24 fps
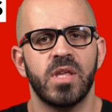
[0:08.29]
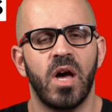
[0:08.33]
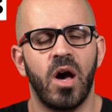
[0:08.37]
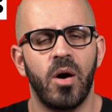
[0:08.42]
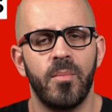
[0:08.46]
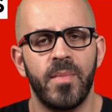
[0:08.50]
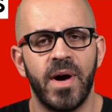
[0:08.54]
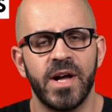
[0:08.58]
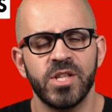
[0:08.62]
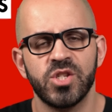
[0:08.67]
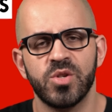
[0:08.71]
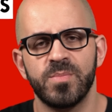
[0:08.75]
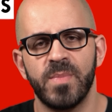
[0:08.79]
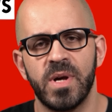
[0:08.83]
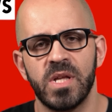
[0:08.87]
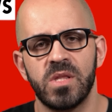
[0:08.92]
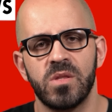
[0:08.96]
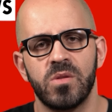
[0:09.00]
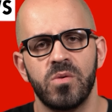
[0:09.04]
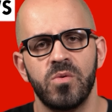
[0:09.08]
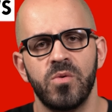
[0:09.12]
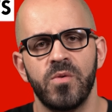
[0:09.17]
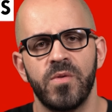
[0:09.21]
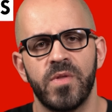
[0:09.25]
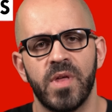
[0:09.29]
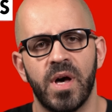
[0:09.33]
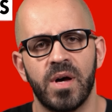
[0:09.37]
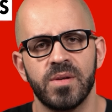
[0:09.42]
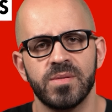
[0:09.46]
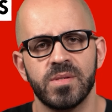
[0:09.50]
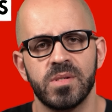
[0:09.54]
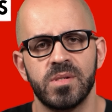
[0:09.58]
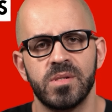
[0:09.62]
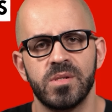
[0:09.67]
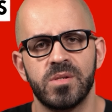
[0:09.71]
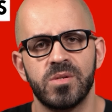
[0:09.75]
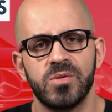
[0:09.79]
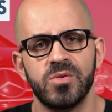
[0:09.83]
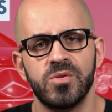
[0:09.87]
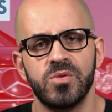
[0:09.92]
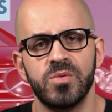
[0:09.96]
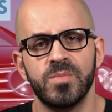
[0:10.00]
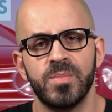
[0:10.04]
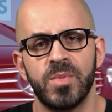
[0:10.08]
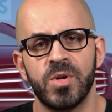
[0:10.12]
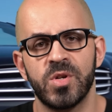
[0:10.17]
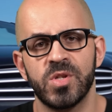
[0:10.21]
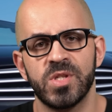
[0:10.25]
how much my
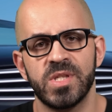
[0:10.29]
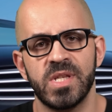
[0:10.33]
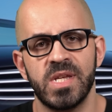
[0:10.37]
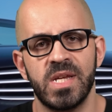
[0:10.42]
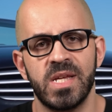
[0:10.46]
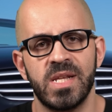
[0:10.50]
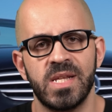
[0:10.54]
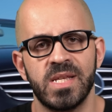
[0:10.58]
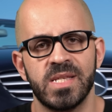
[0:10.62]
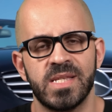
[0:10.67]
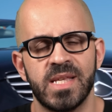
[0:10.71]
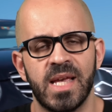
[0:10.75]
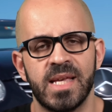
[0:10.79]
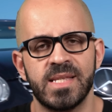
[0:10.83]
2002 Mercedes